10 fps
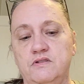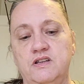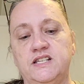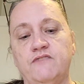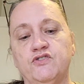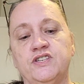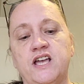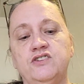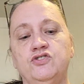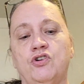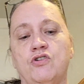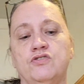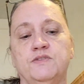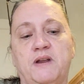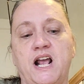several size
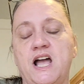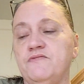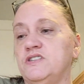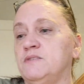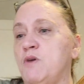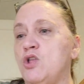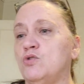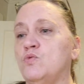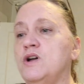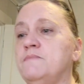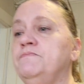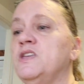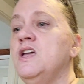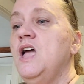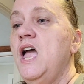jars, but I got the smaller one.
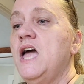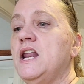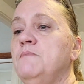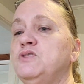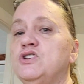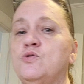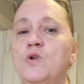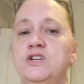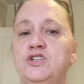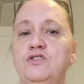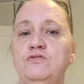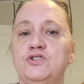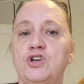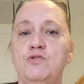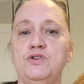And I'm just going to
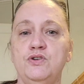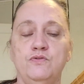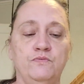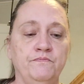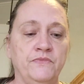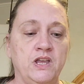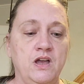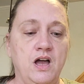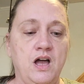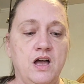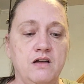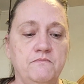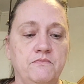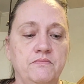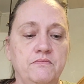show you
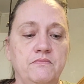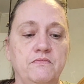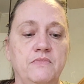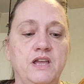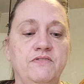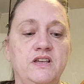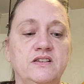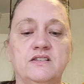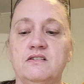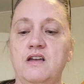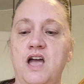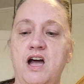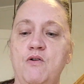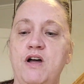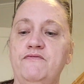in this
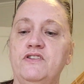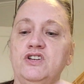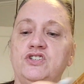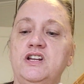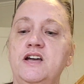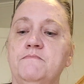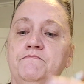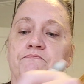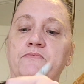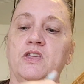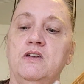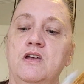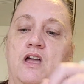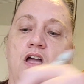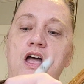how I finished it up.
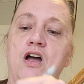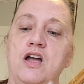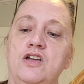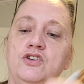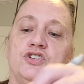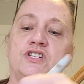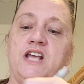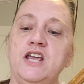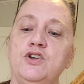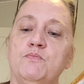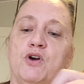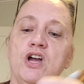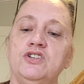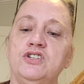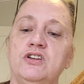Just take your
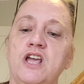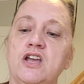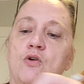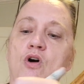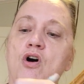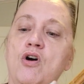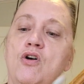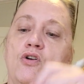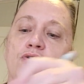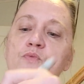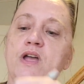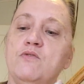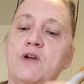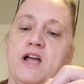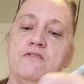brush and go all the way
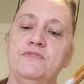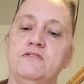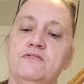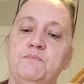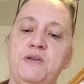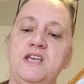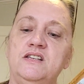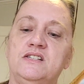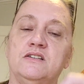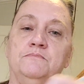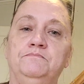around the piece.